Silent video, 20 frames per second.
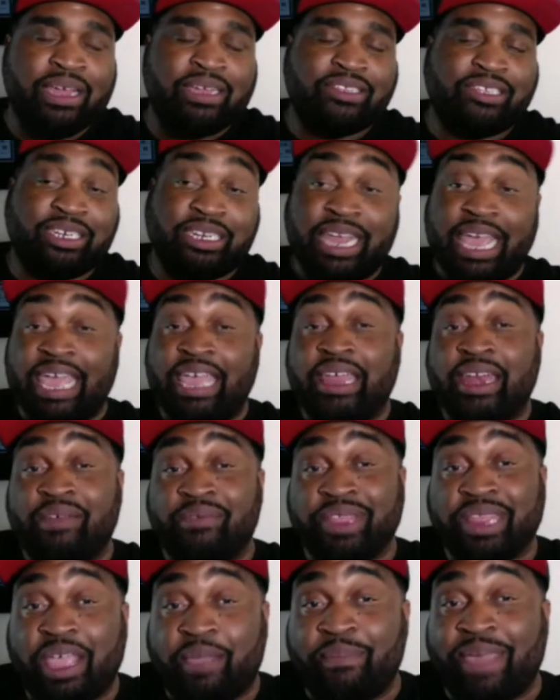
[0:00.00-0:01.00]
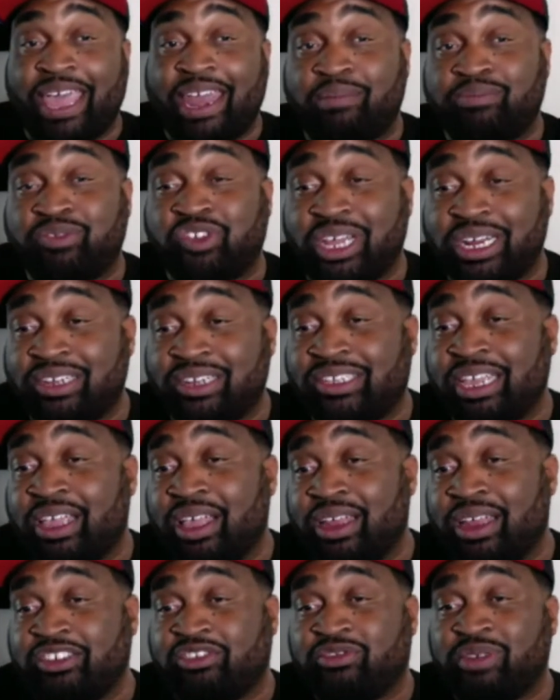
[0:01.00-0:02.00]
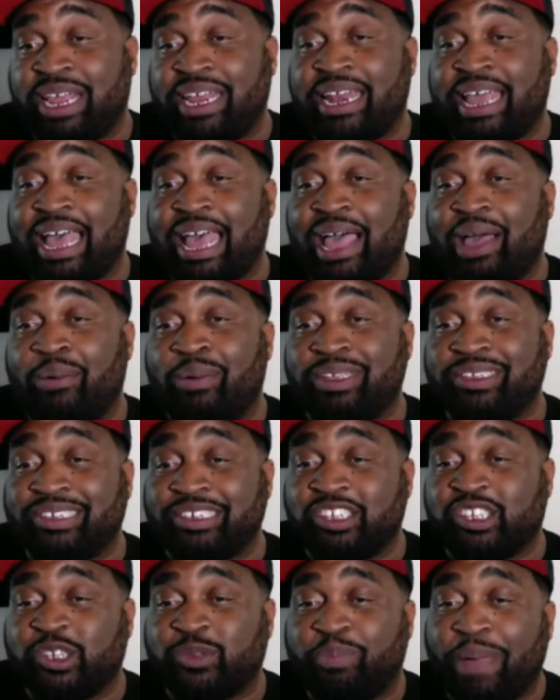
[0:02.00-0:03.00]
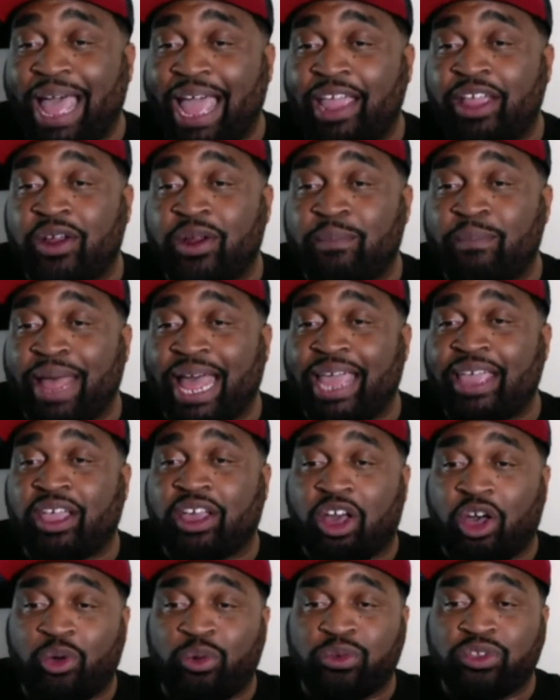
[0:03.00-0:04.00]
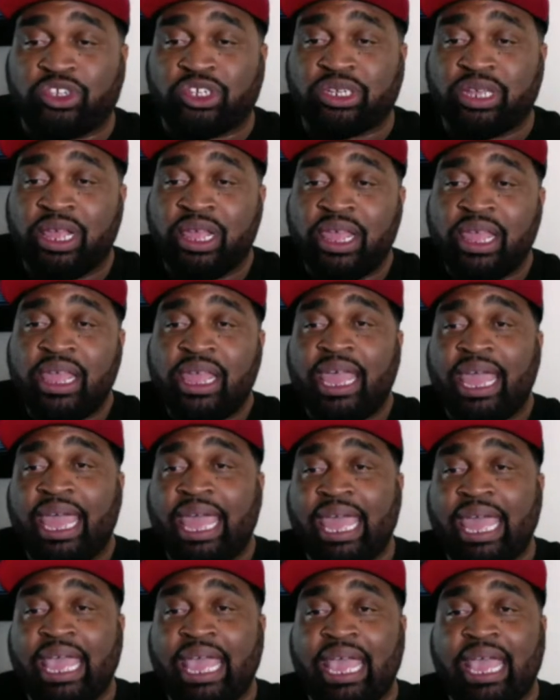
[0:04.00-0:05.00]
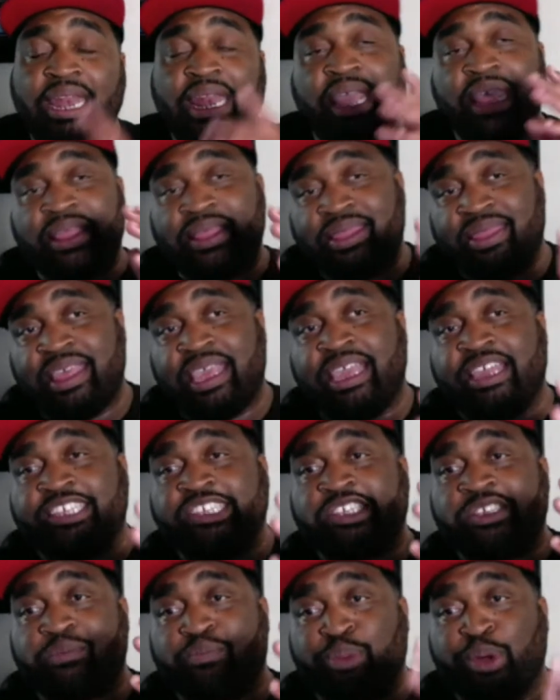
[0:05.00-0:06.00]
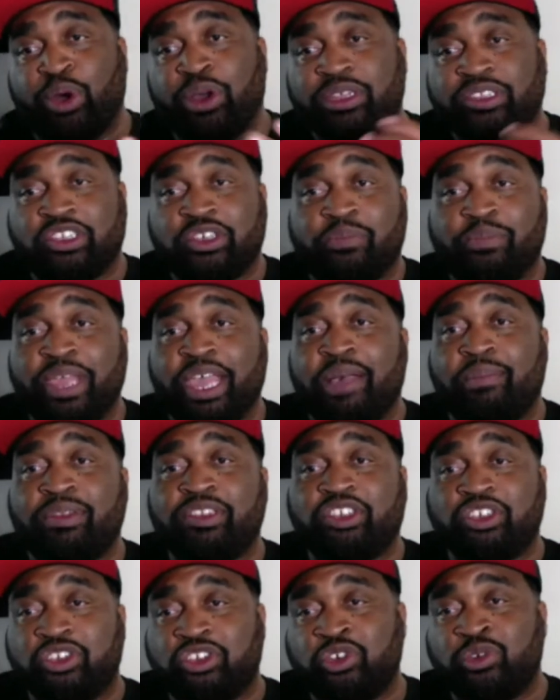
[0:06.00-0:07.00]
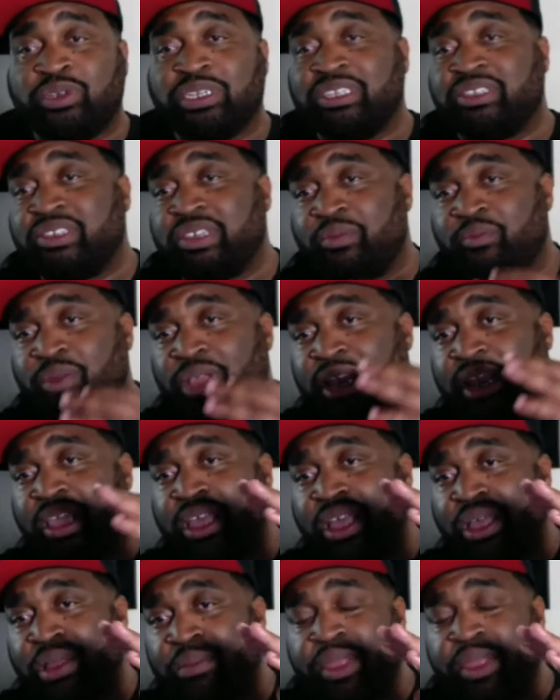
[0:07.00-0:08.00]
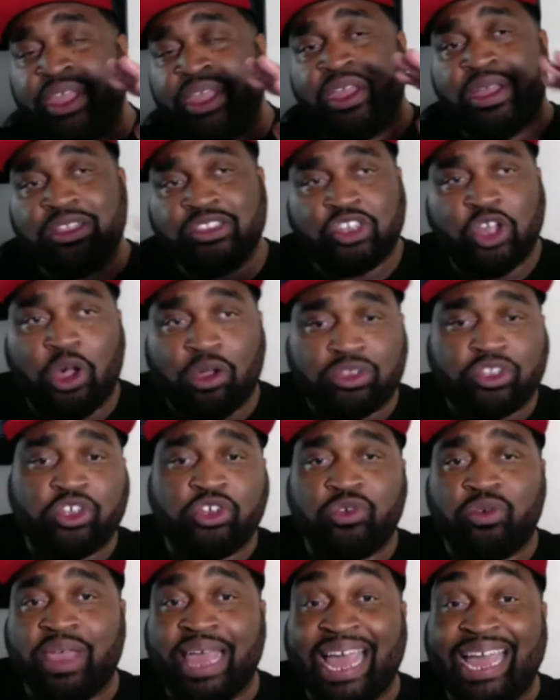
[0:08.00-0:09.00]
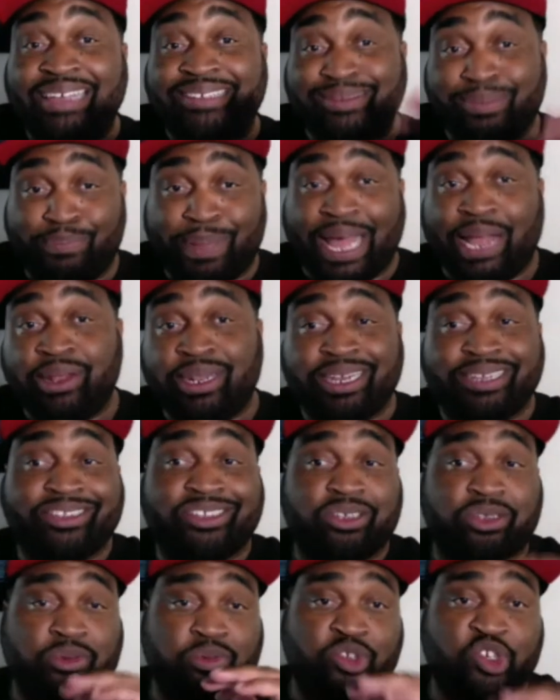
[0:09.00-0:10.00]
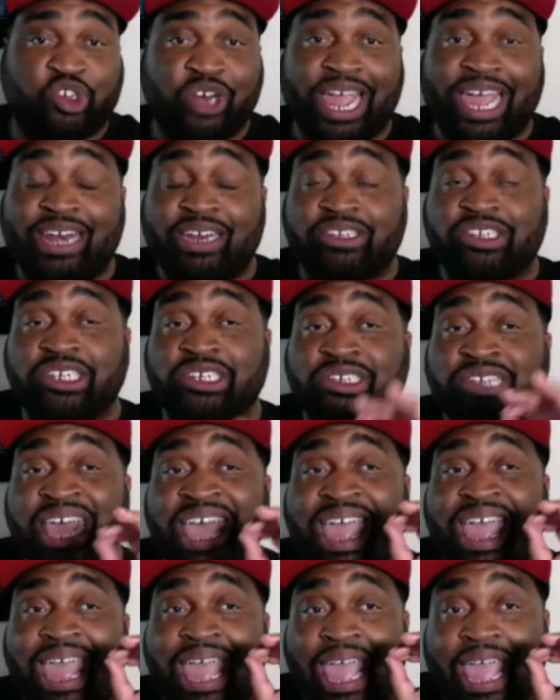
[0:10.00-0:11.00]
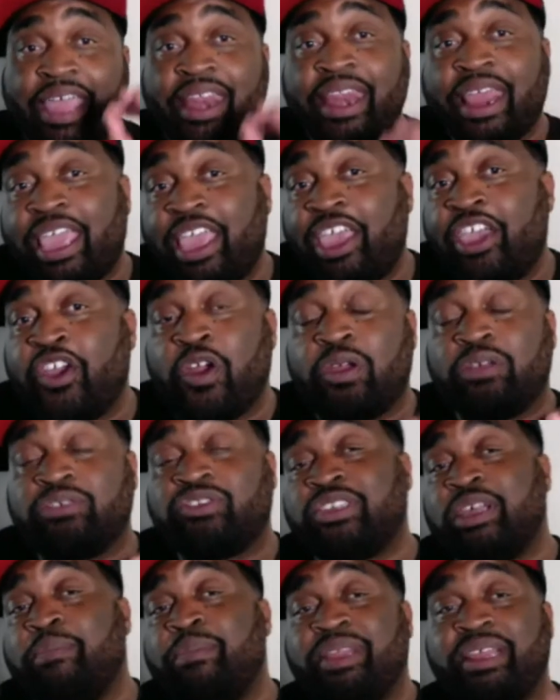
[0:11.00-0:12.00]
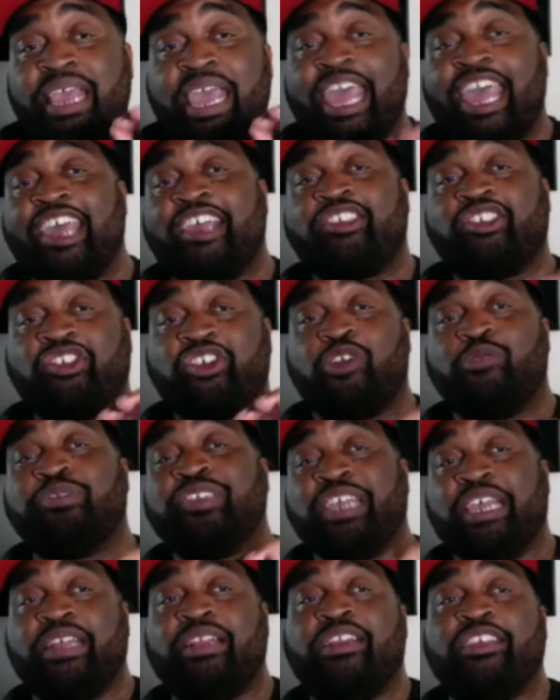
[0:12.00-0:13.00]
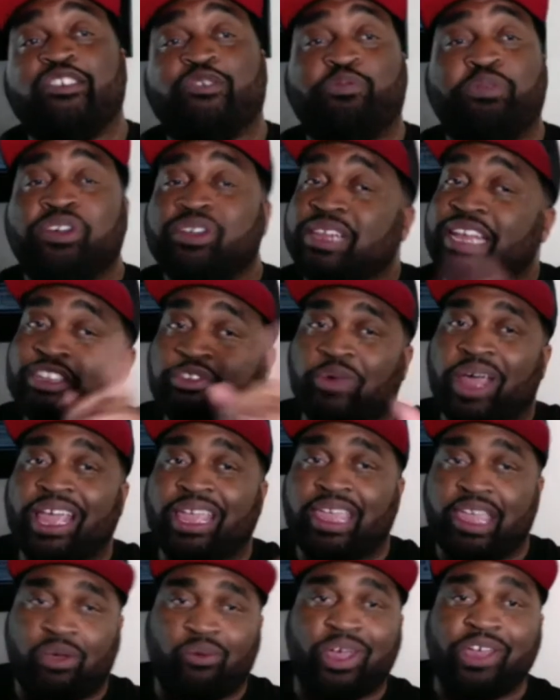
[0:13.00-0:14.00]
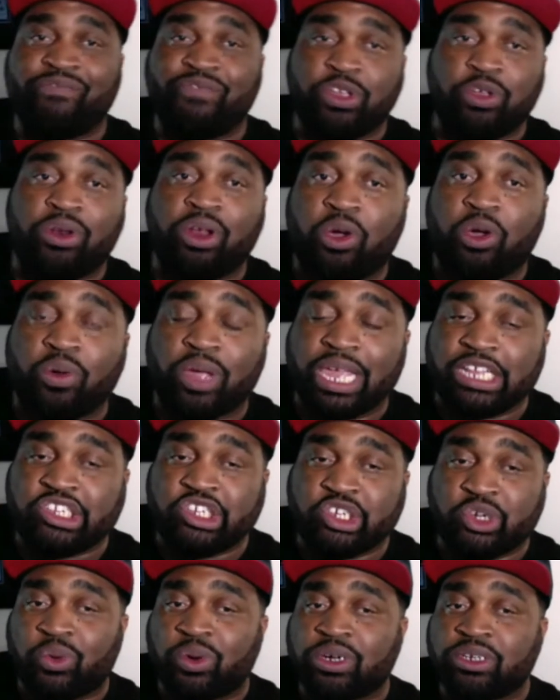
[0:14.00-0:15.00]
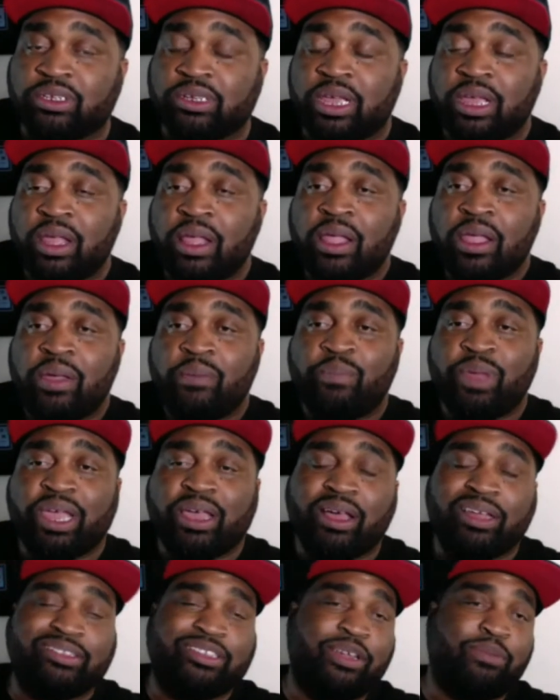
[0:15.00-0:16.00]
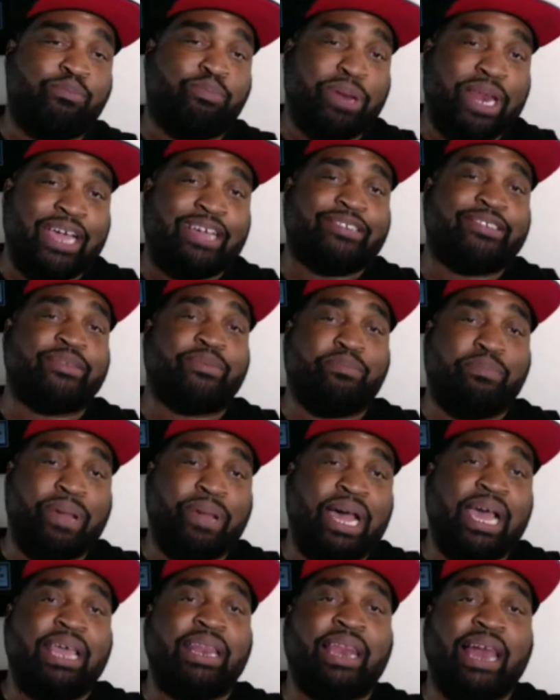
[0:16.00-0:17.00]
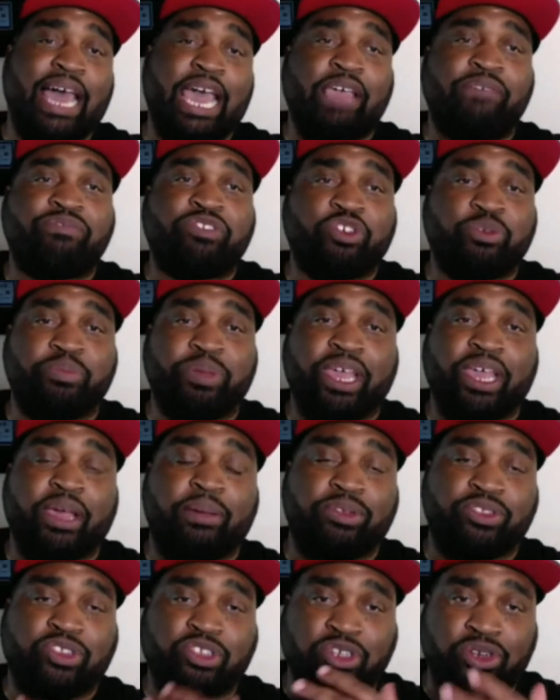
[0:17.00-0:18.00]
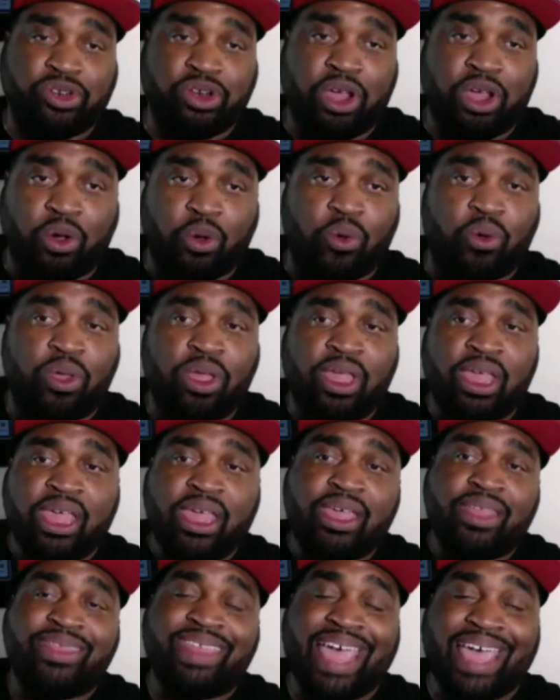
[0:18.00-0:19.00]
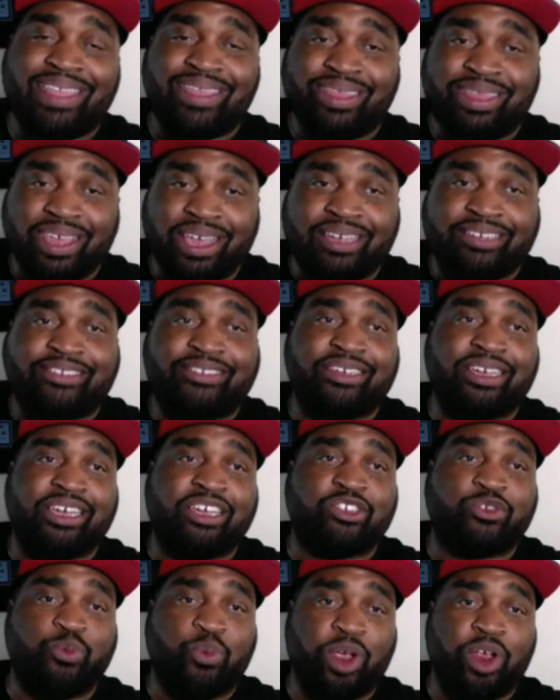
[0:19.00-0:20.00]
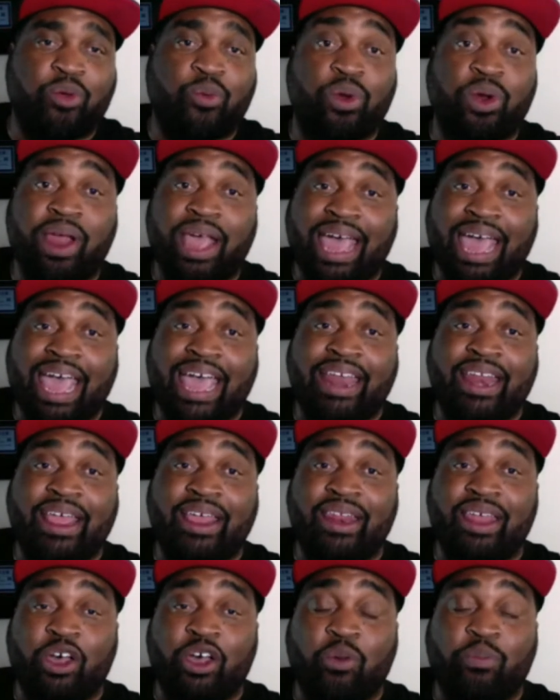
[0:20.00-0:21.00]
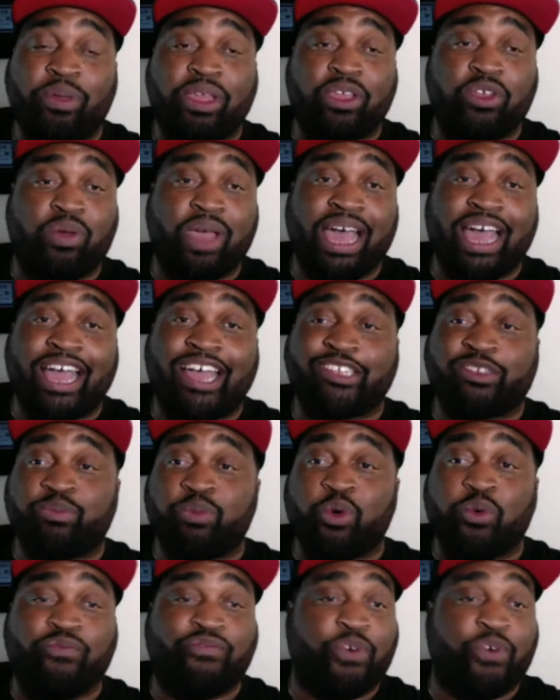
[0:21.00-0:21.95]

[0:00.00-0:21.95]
Today and everything, man, I'm trying to tell y'all this right now. I was inspired by Coach in this book to be able to do this and really come talk to you guys about this and some strategies and hear some of the excerpts in this book. That's why I can't wait for you to go get yours, because it blessed my life to be able to know that this is where we're at in helping you guys move